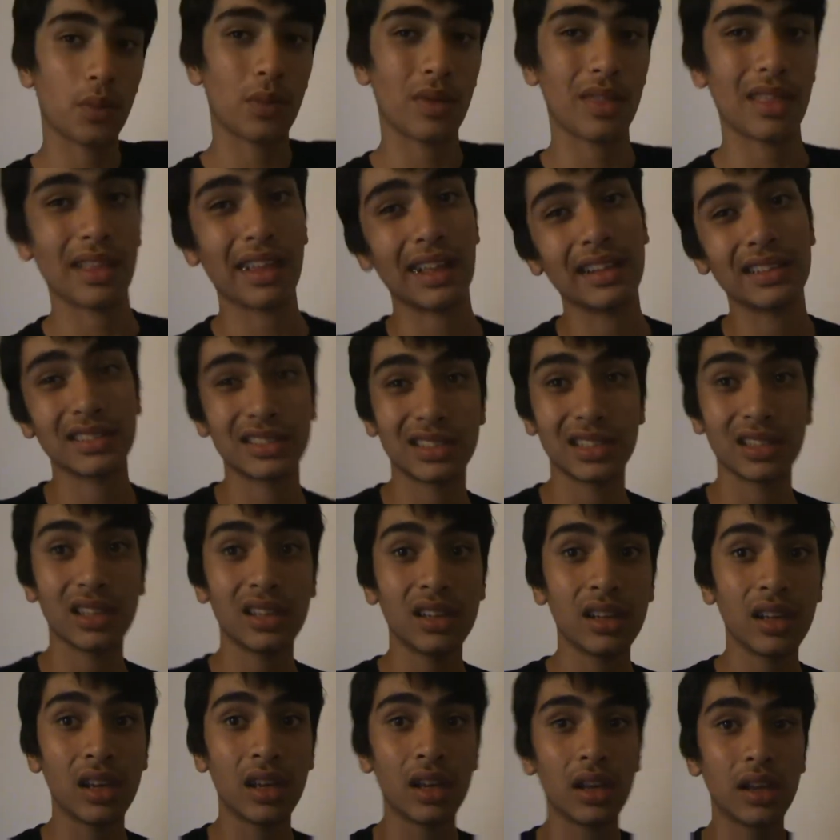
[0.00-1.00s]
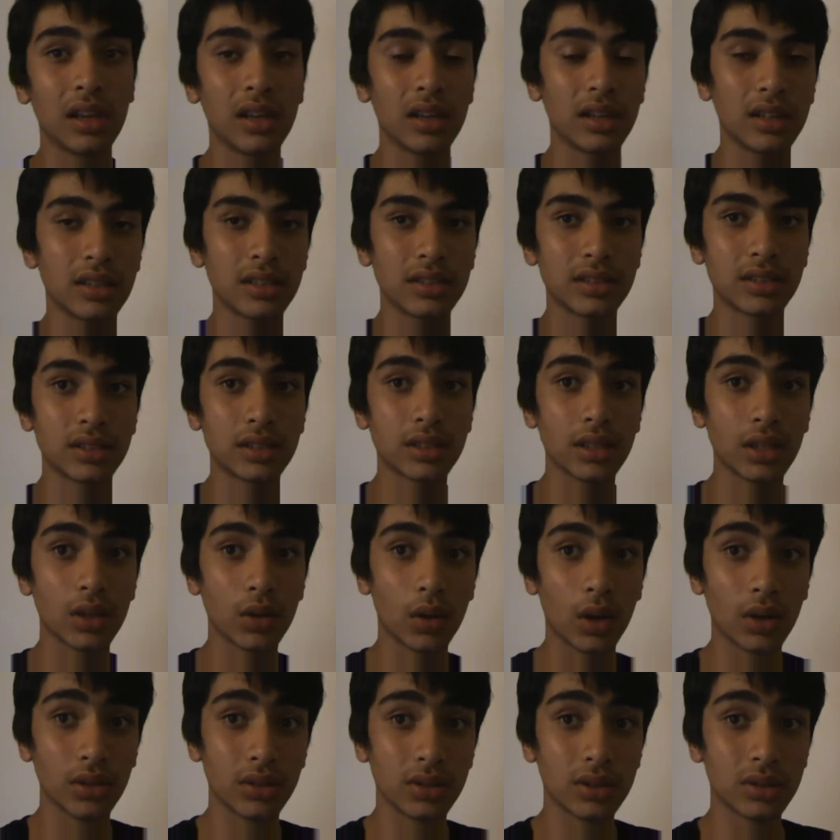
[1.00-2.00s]
with the answer. So
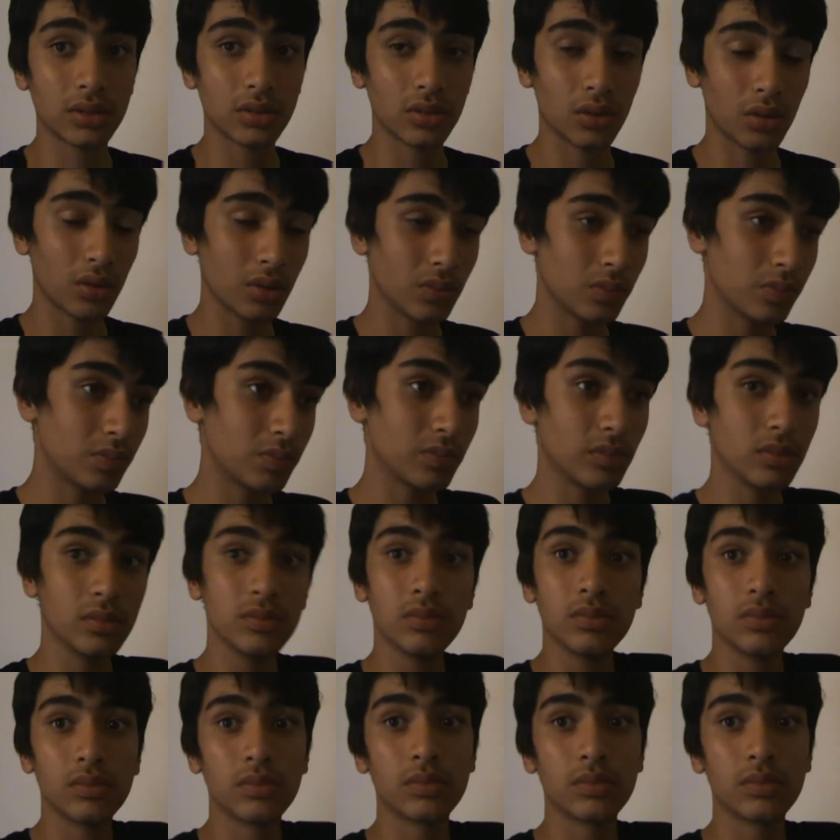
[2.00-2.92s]
I just thought, hmm,